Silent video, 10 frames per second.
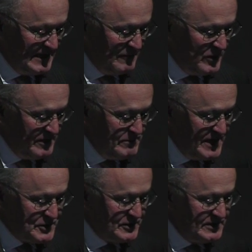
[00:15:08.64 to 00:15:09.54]
I want to
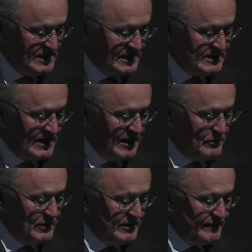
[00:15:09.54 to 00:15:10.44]
mention a
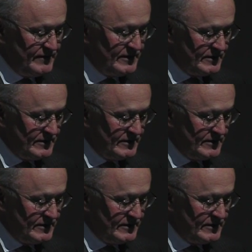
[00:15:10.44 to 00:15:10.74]
couple of